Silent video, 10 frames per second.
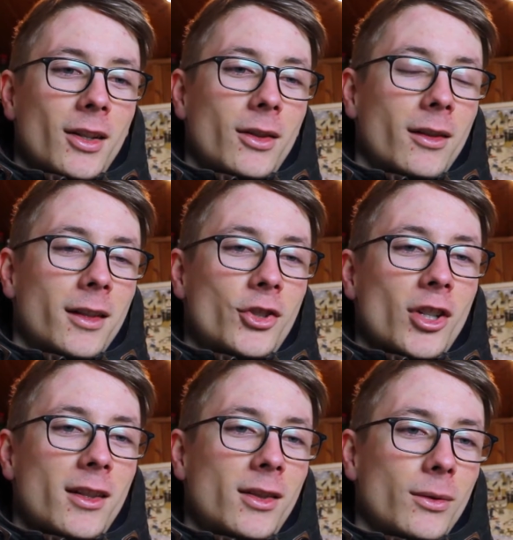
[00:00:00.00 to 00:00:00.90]
gotten a
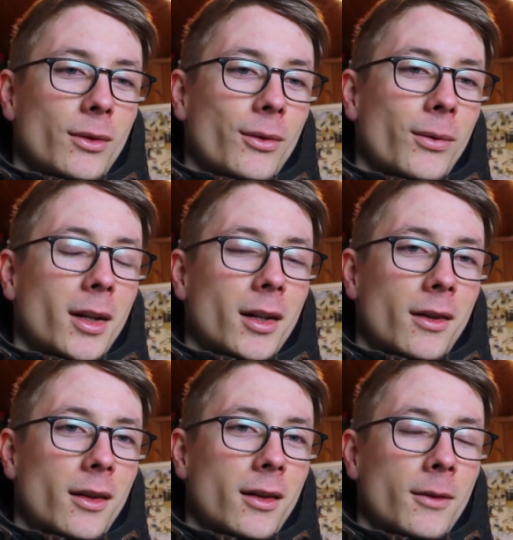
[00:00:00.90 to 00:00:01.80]
chance to figure
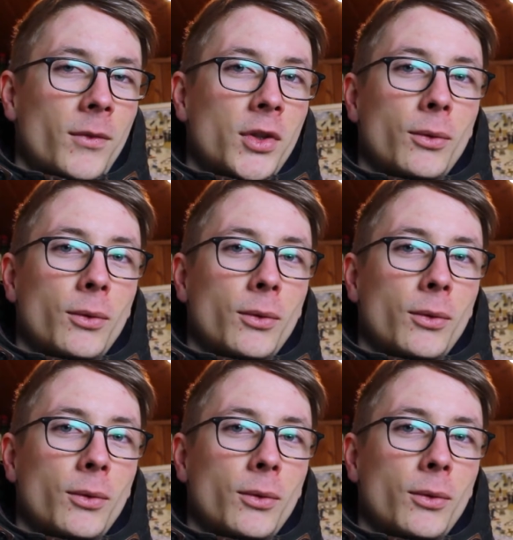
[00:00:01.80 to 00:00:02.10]
out uh,